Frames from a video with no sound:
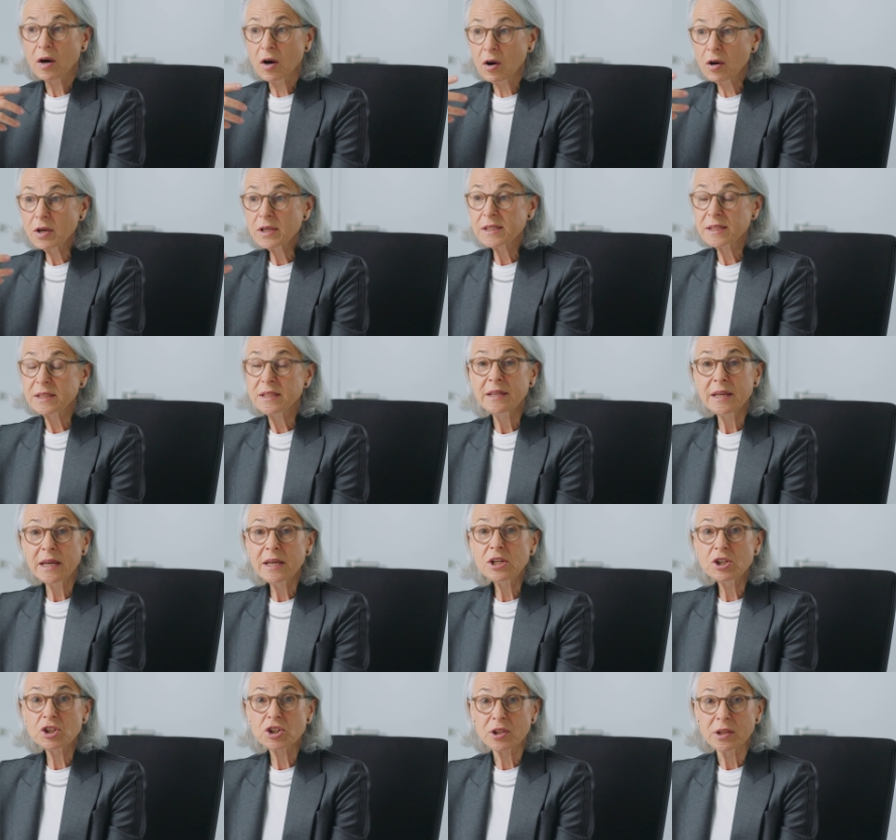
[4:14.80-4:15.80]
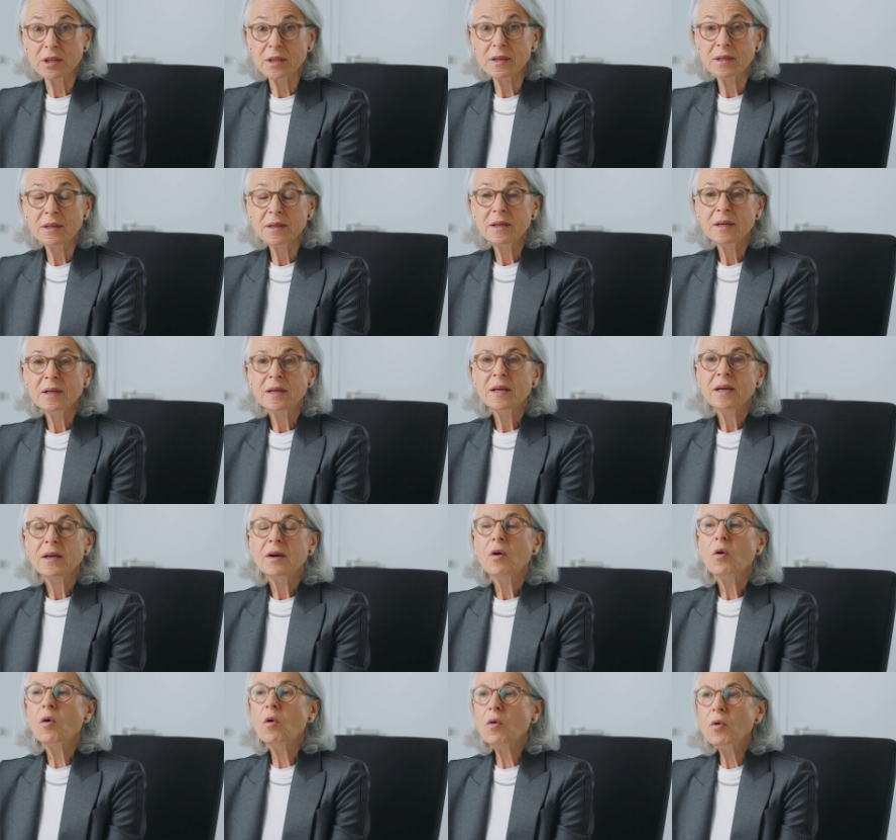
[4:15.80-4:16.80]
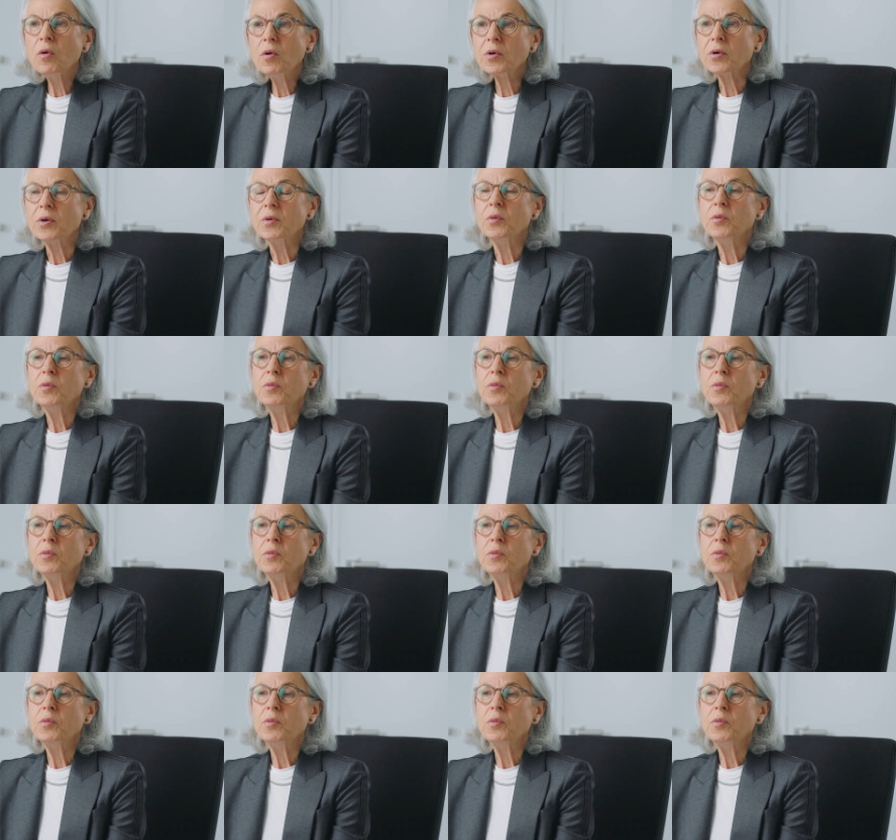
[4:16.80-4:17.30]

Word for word: oxidation, or